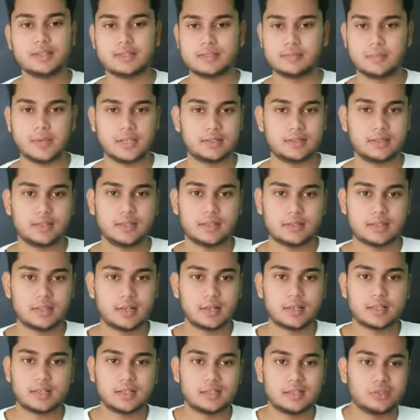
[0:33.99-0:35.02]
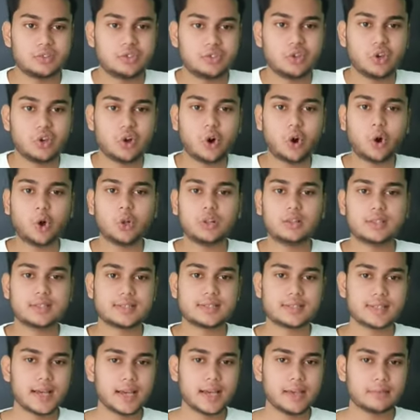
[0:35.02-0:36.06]
as matter and dark energy all the
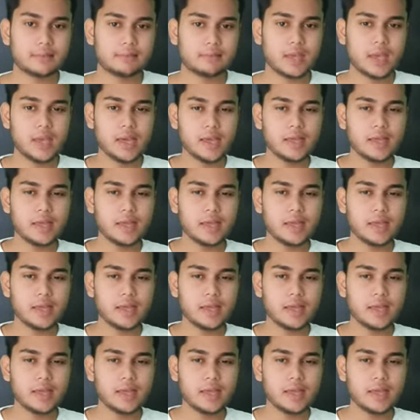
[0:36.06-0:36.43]
time.